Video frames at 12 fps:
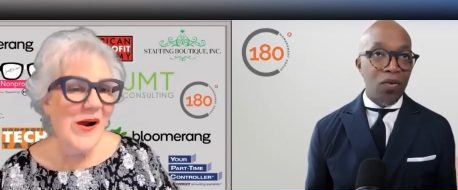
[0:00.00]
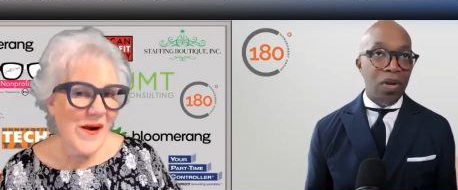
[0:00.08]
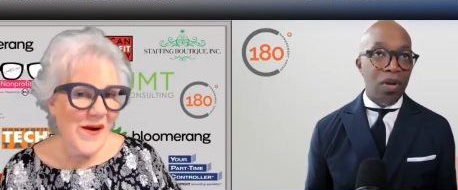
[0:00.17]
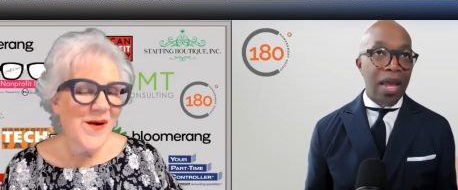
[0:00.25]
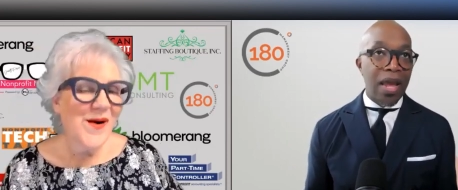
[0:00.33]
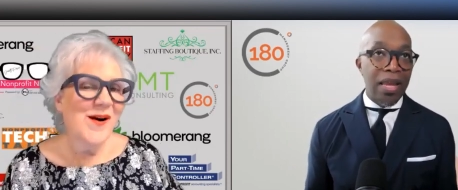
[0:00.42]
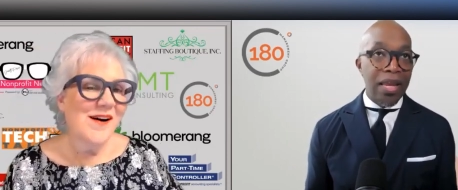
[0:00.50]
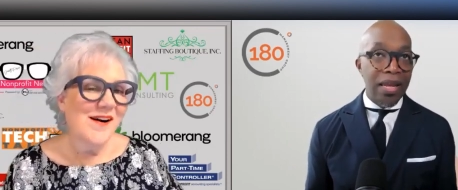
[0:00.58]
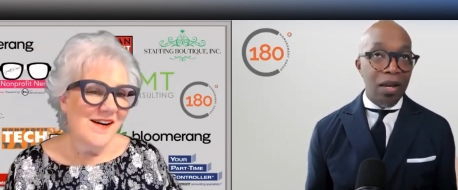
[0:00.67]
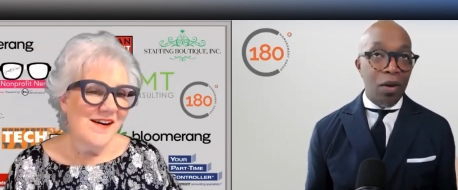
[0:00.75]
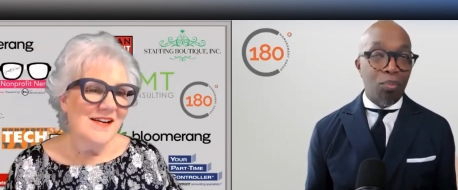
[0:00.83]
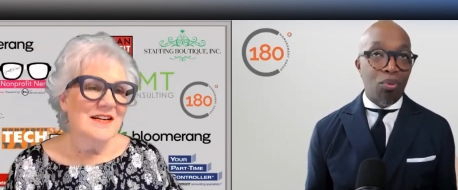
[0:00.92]
Speaker 1: you're not
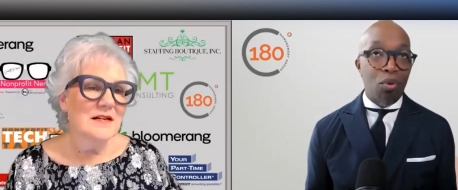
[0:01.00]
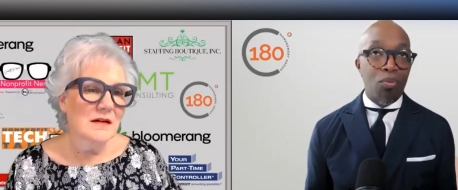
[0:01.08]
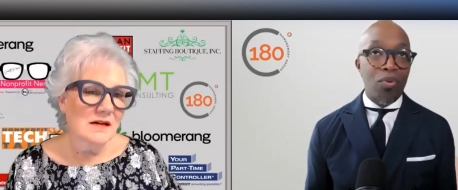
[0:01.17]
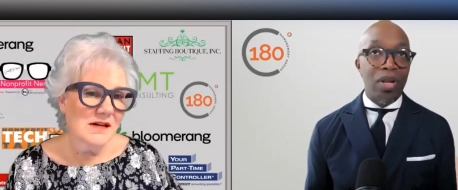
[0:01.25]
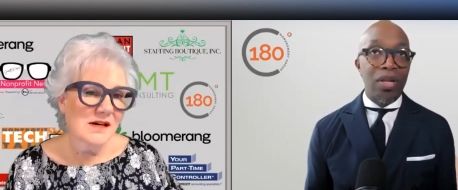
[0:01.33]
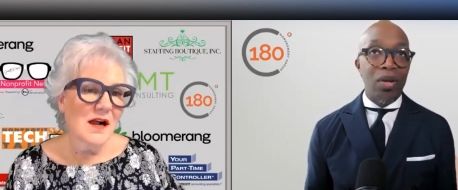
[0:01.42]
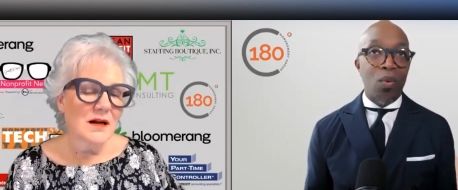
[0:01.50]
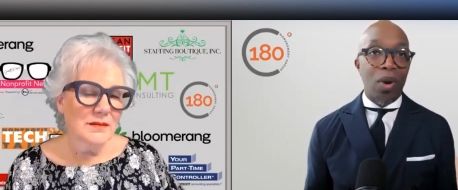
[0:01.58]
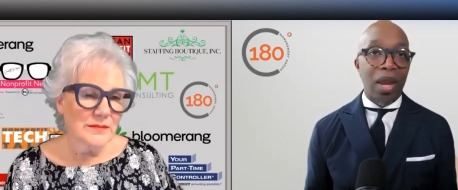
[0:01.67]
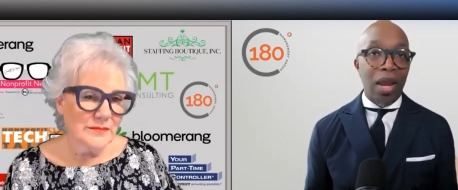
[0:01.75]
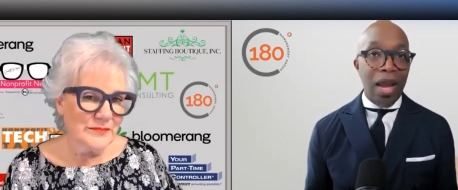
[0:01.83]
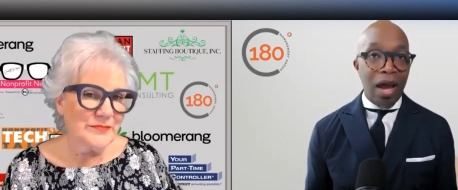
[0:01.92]
eating appropriately,
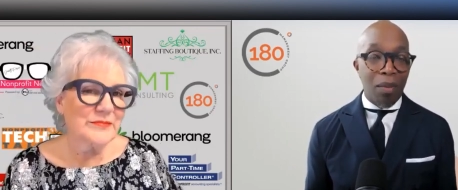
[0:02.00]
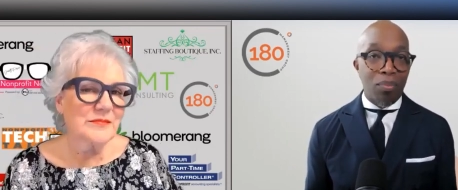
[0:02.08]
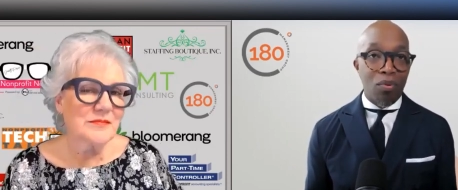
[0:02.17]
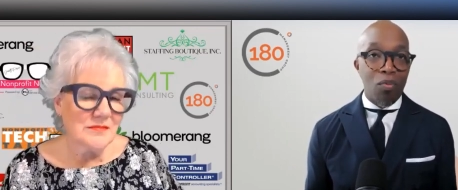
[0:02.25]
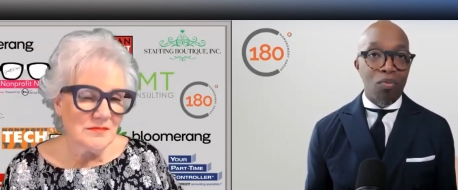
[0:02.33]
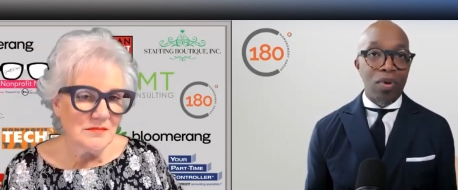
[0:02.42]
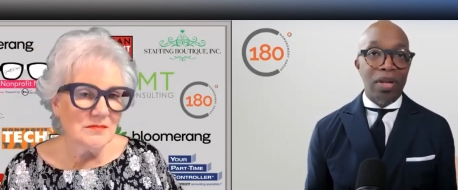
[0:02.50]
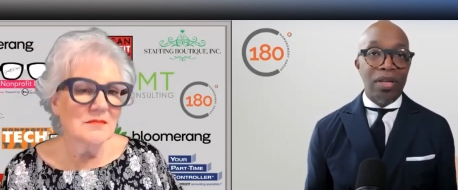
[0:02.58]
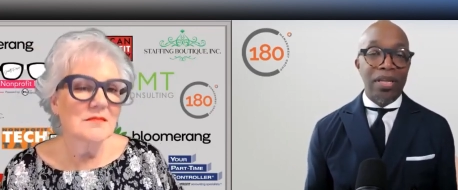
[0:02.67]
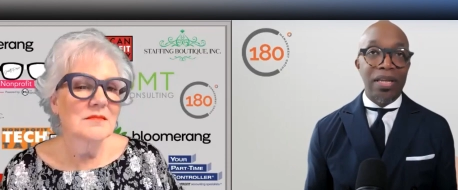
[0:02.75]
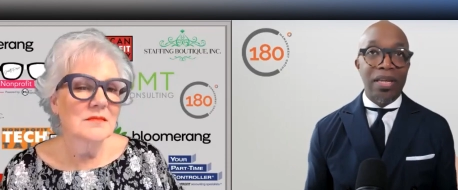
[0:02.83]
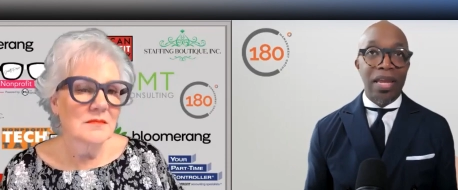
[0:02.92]
working out
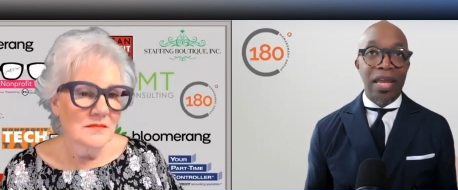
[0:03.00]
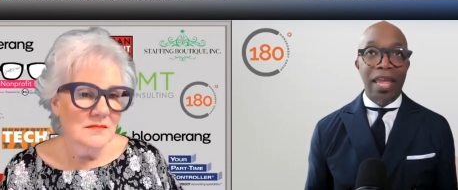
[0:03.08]
appropriately,